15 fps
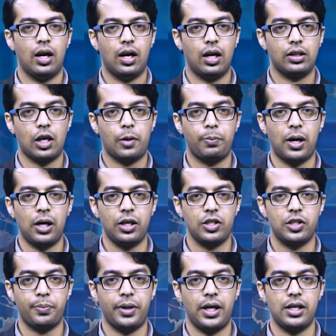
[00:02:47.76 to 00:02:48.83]
other
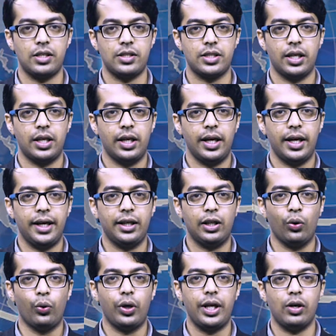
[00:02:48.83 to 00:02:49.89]
participants,
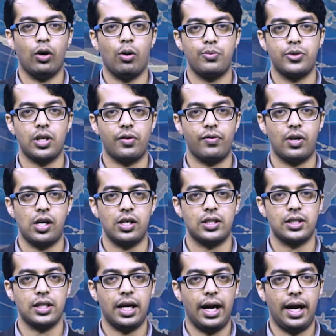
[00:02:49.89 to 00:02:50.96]
including
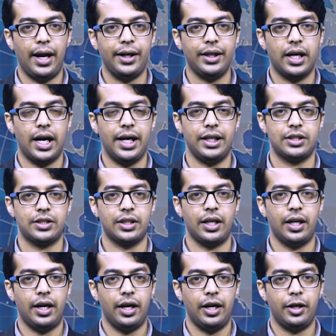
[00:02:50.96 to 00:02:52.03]
observers and guides,
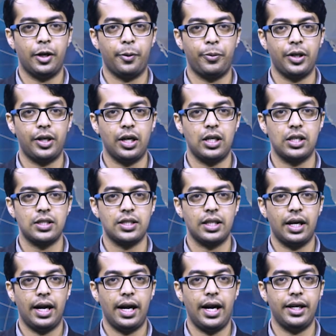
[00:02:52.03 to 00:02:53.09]
interpreters,
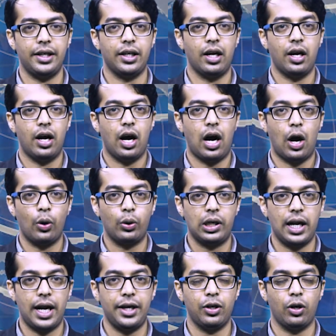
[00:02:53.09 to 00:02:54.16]
and
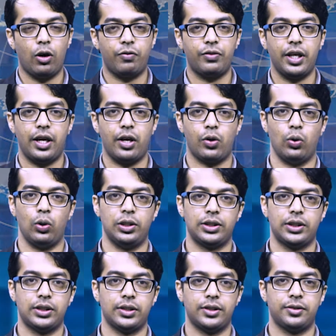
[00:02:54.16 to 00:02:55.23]
outline of their
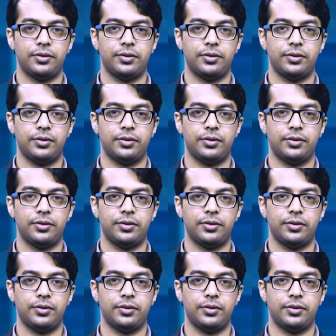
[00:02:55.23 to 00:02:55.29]
roles.